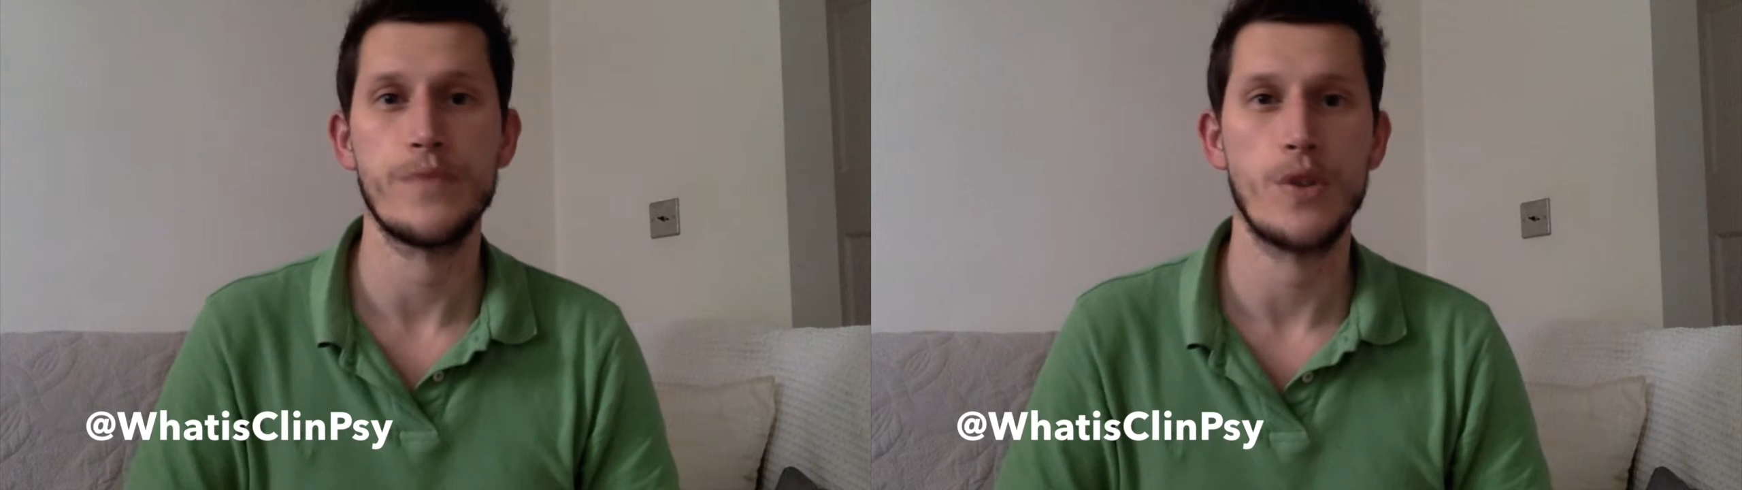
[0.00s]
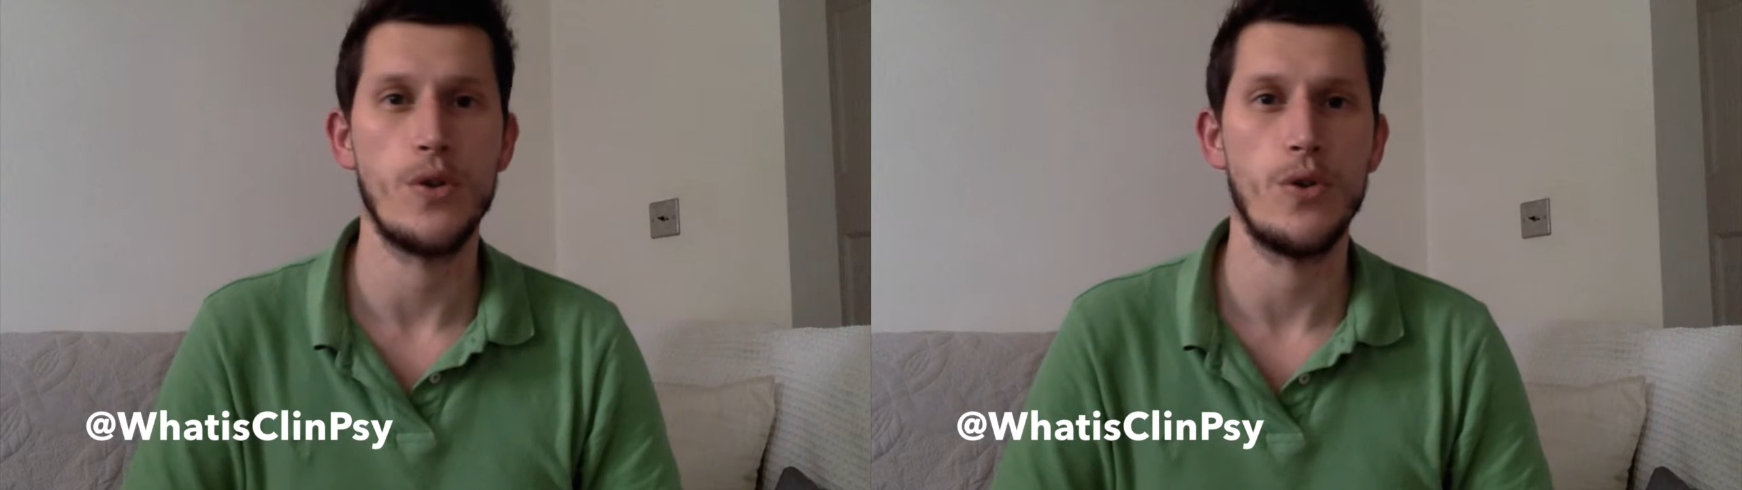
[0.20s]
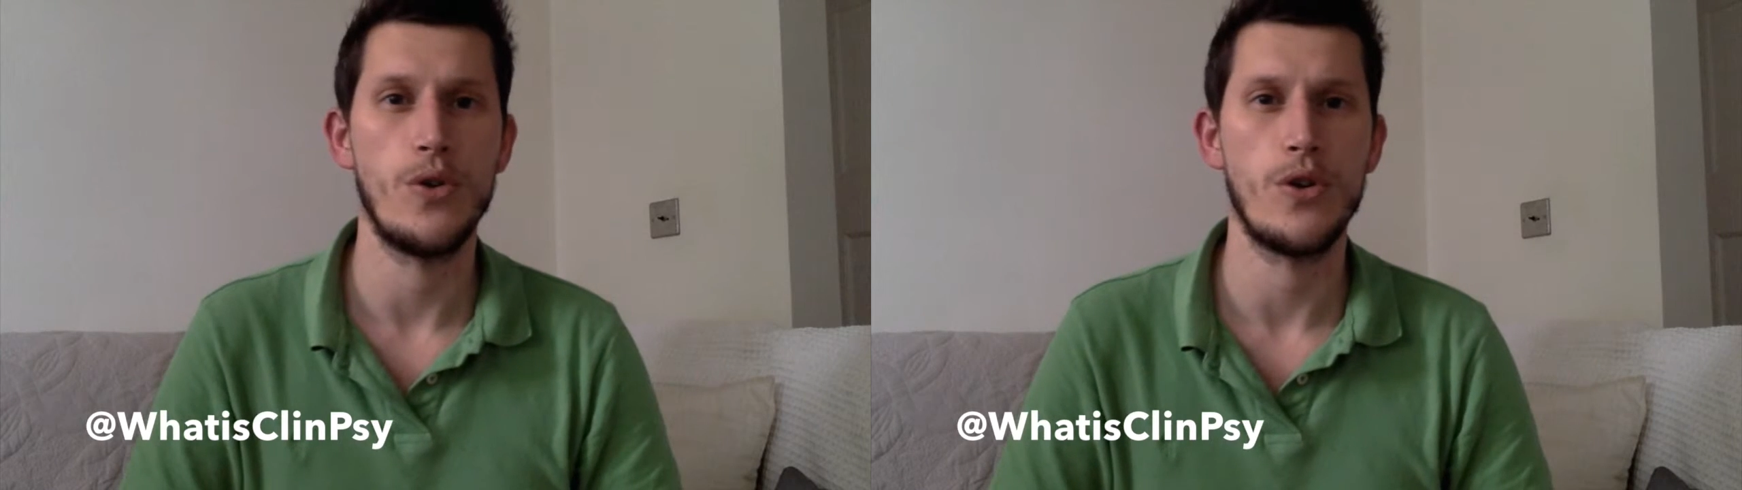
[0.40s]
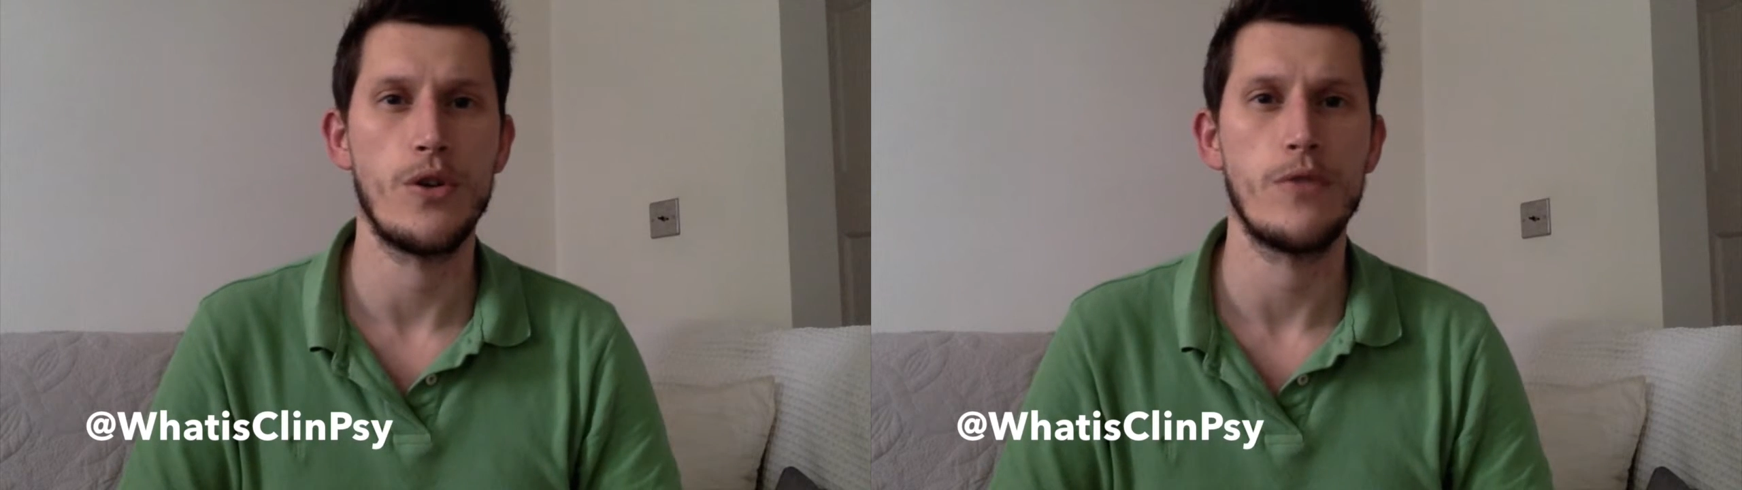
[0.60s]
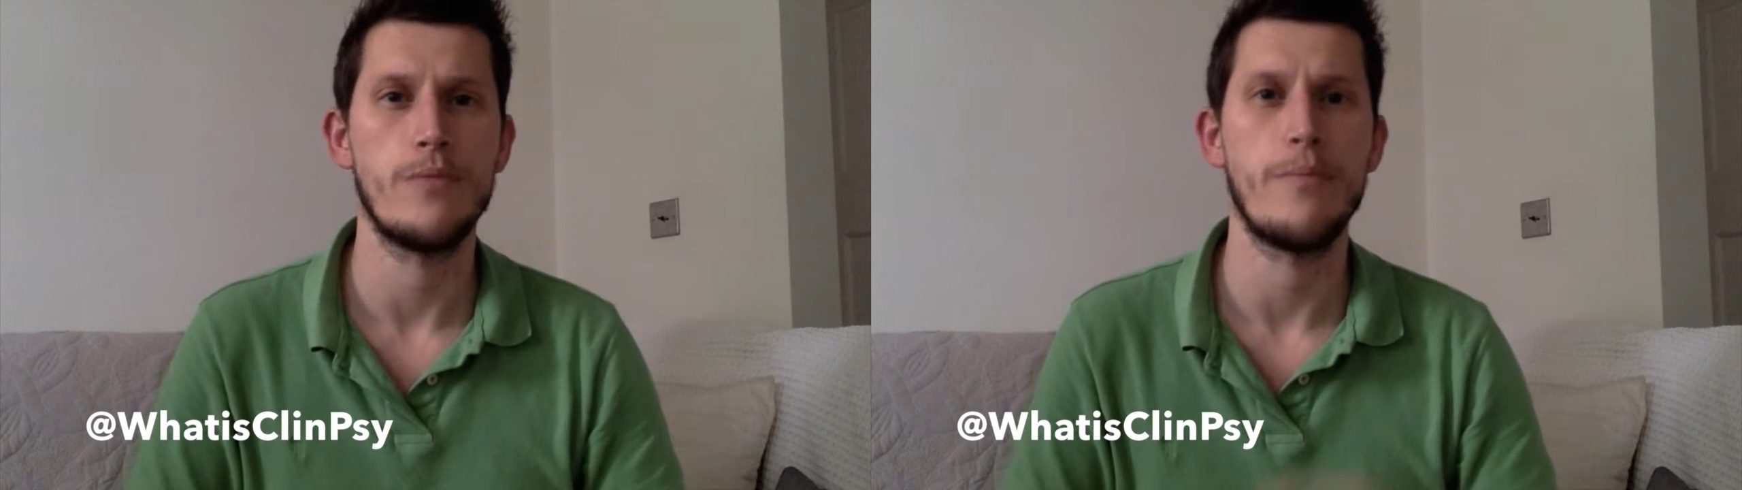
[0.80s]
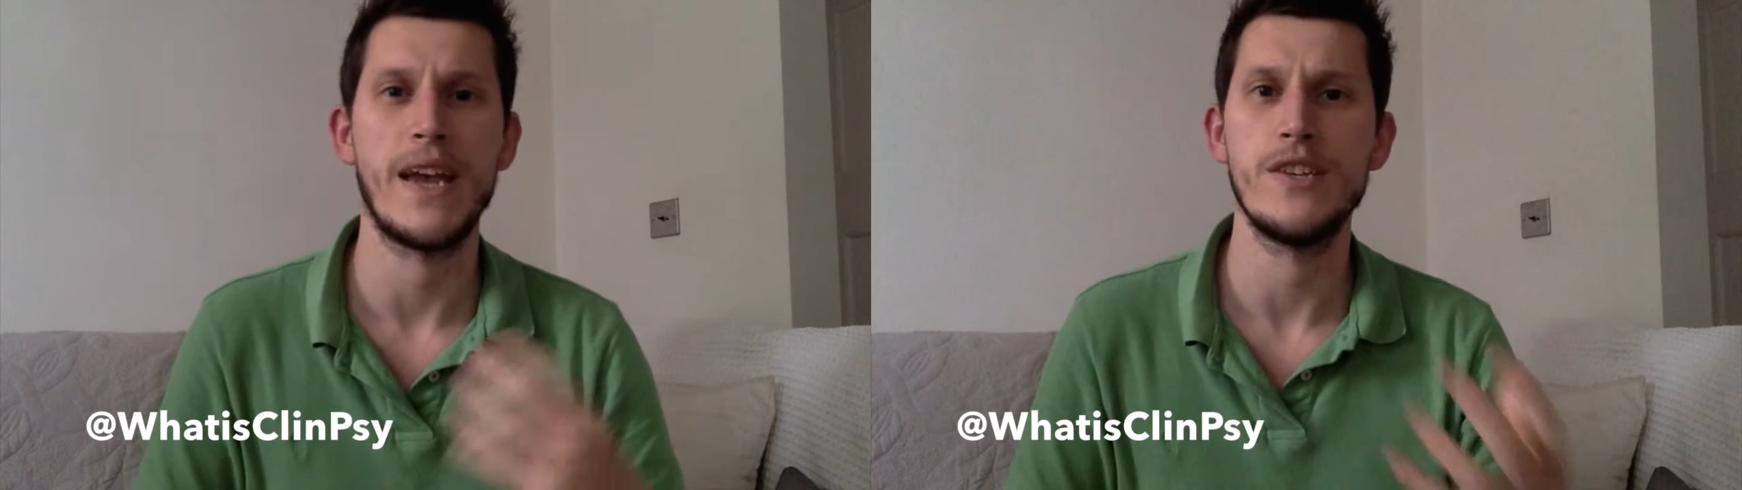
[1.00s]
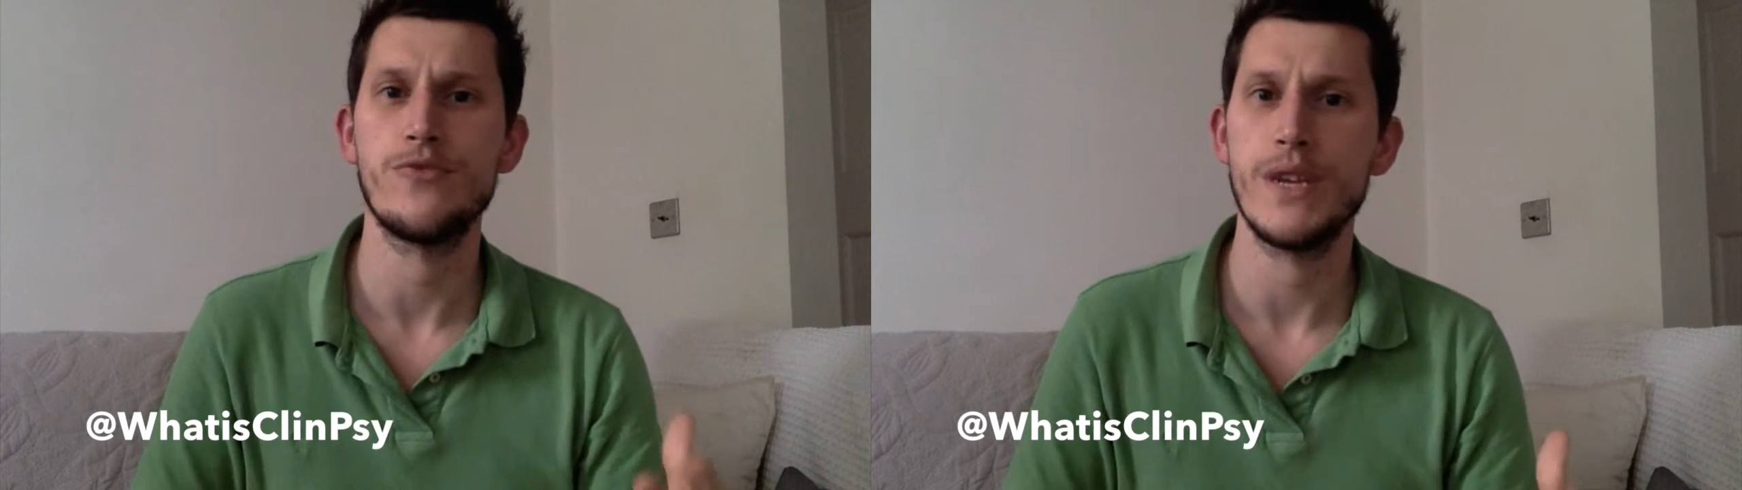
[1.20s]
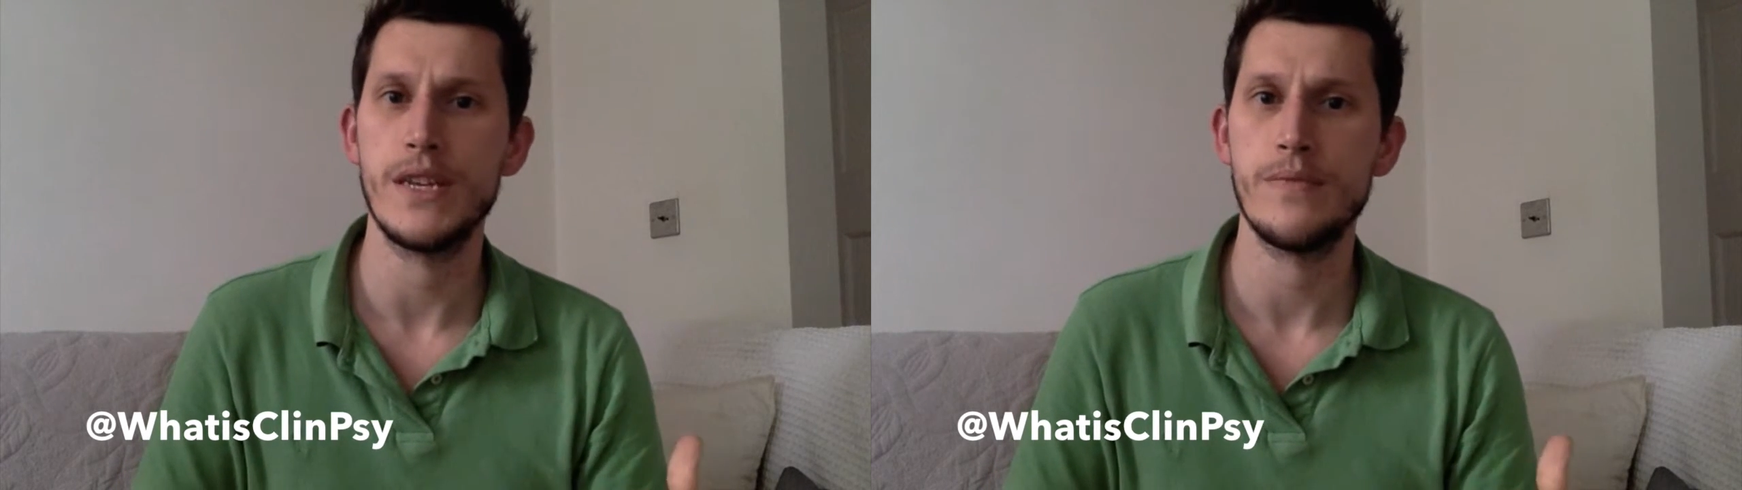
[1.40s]
or mind
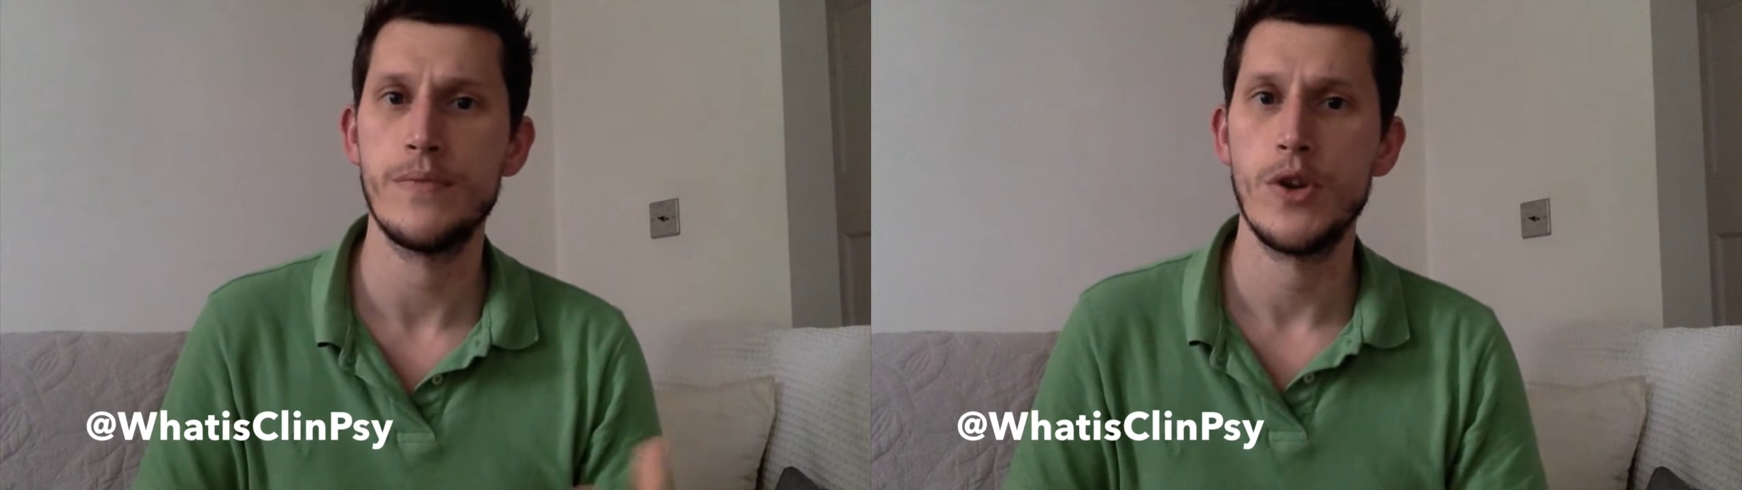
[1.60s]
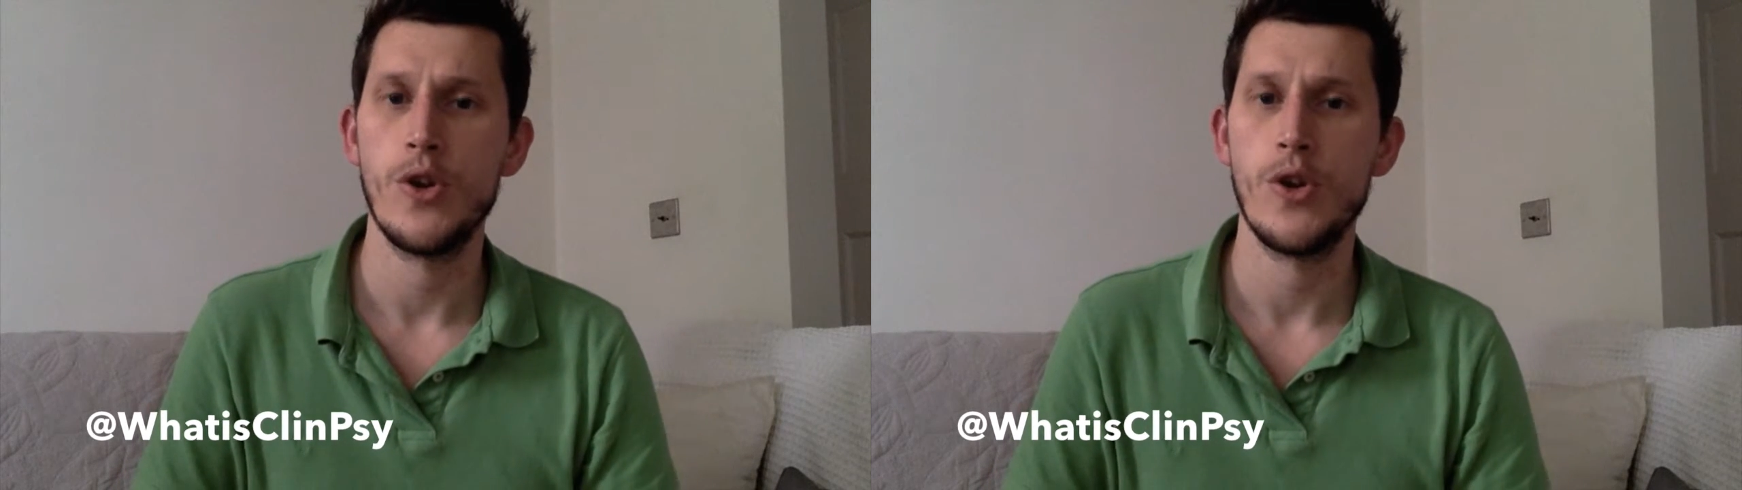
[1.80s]
reading,